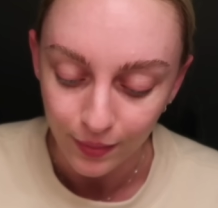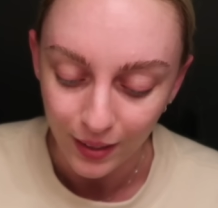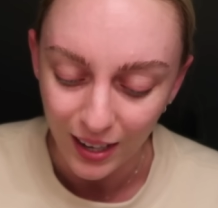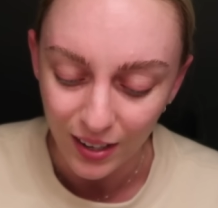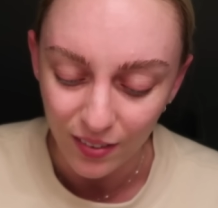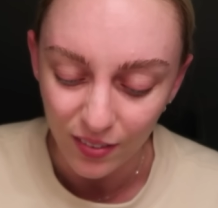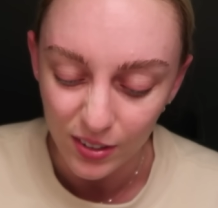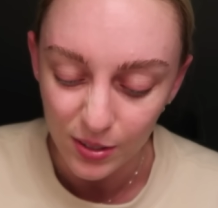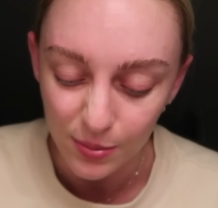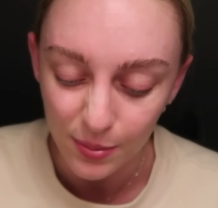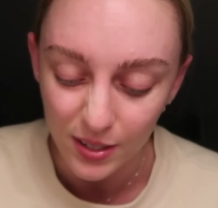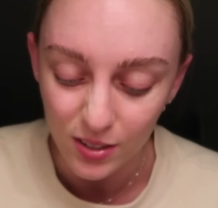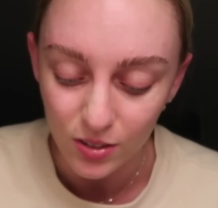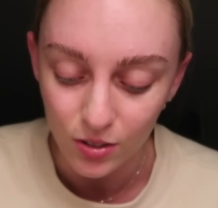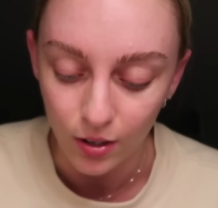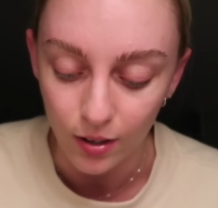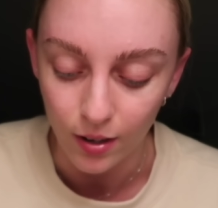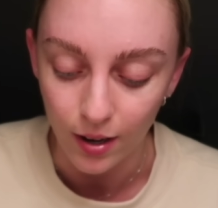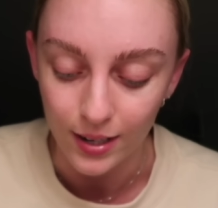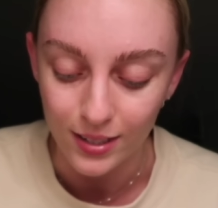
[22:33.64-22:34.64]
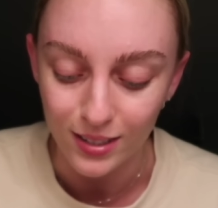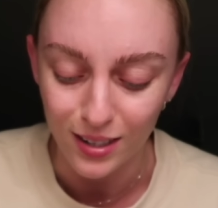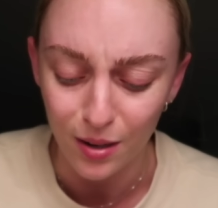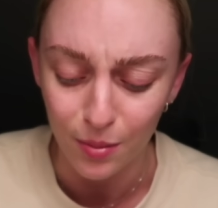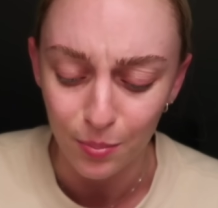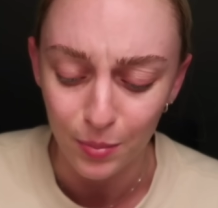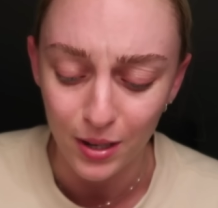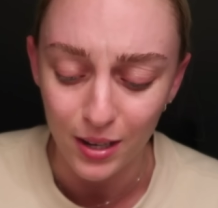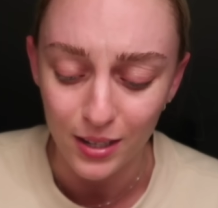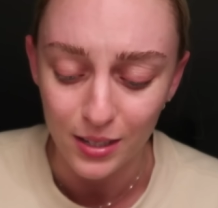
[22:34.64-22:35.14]
and everyone's being so nice
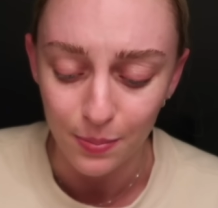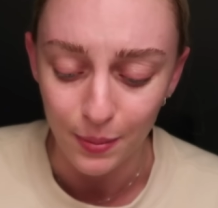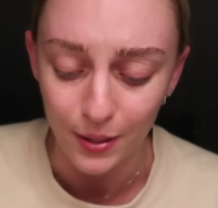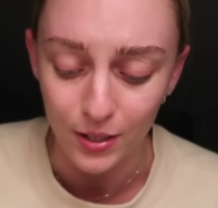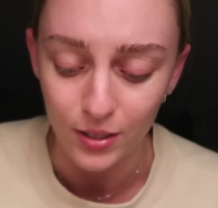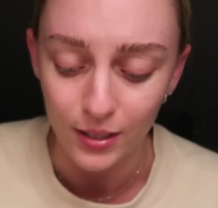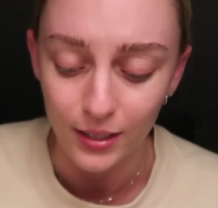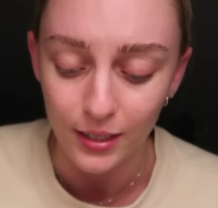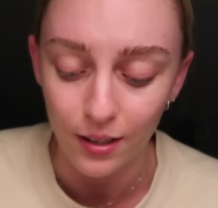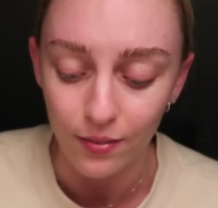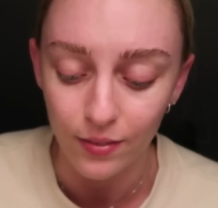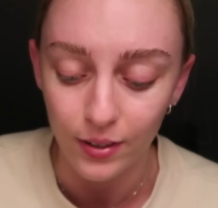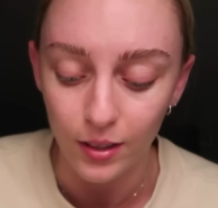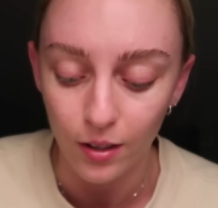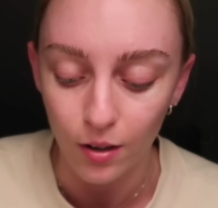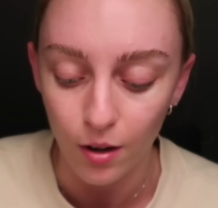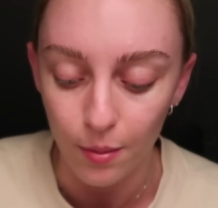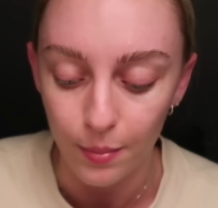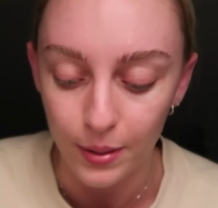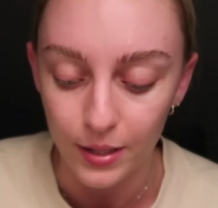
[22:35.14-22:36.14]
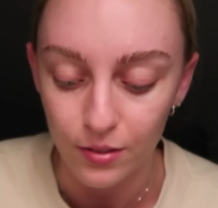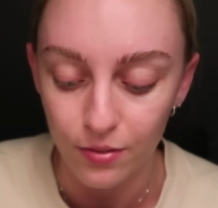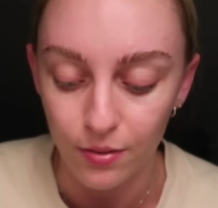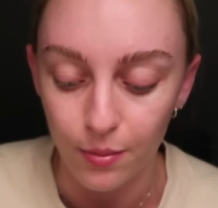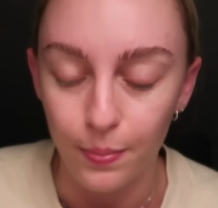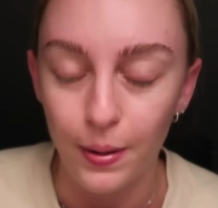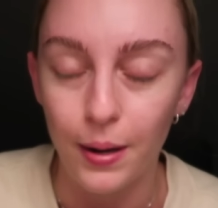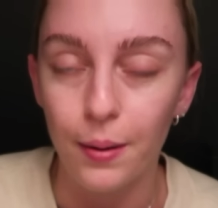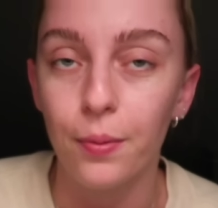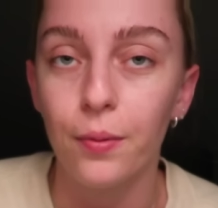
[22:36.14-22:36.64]
i'm especially loving the comments
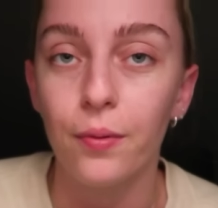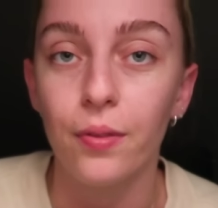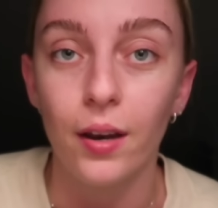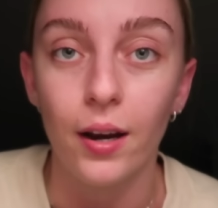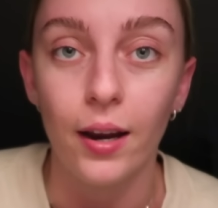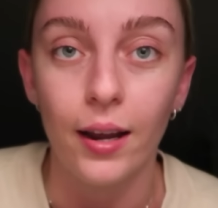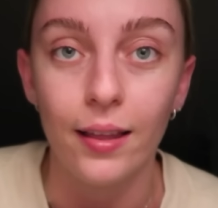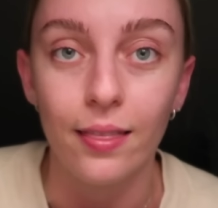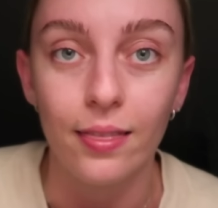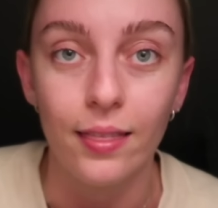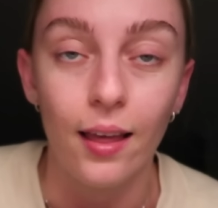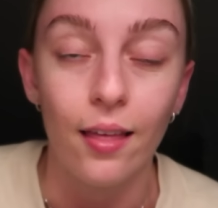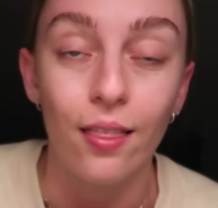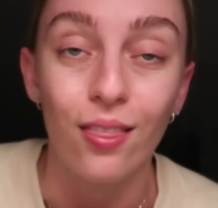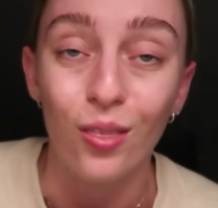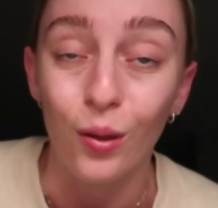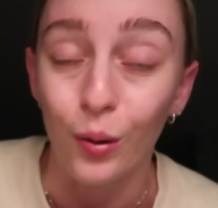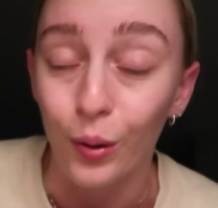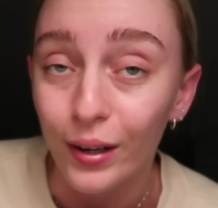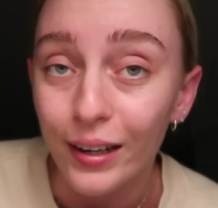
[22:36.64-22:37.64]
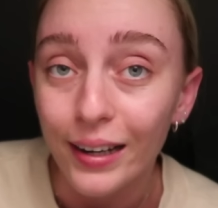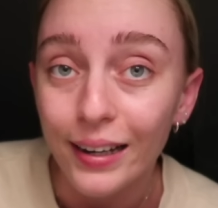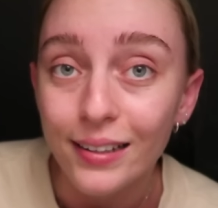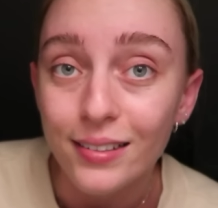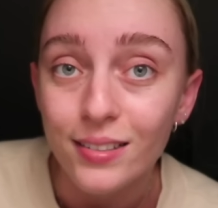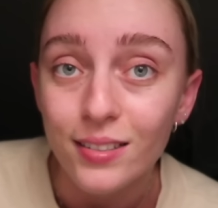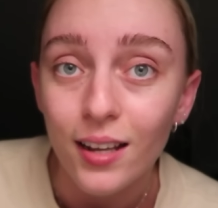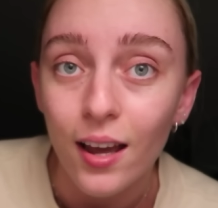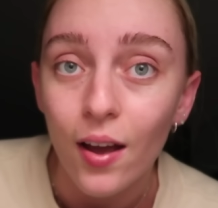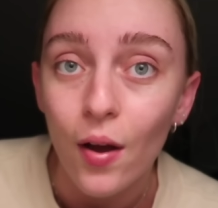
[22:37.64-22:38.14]
from people that are in their
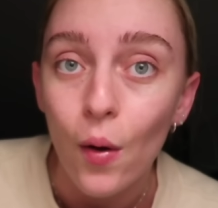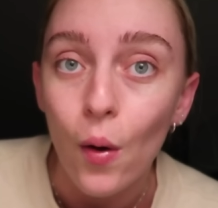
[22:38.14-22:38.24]
30s